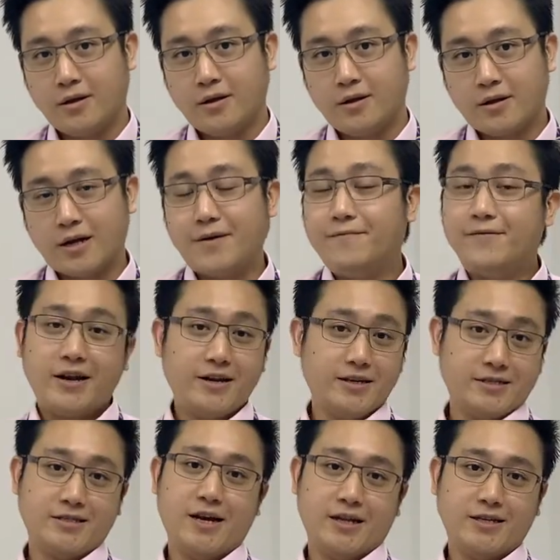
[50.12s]
Come find
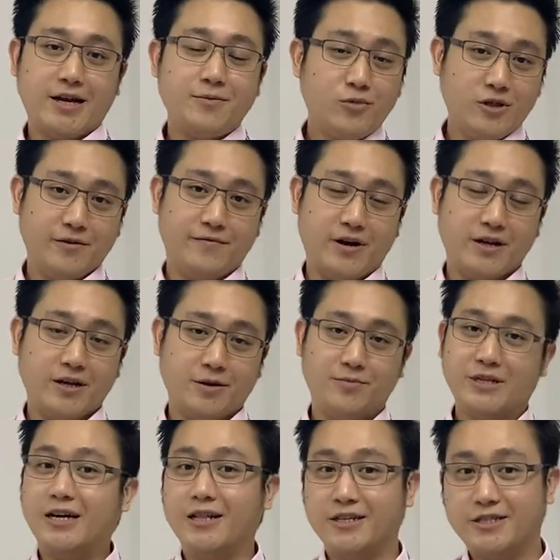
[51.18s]
us at 10 Boulevard in
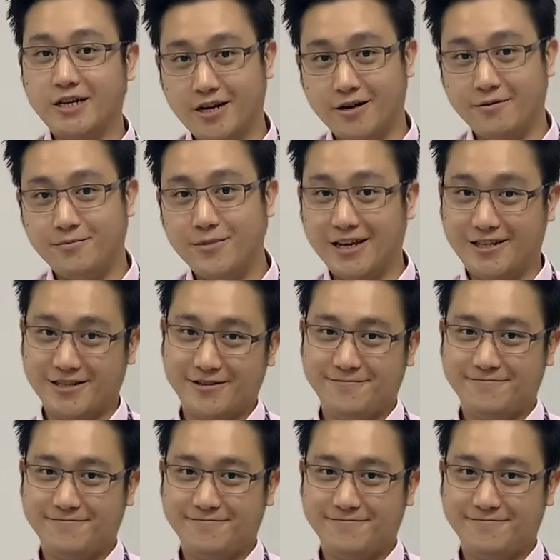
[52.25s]
Putrajaya, Malaysia.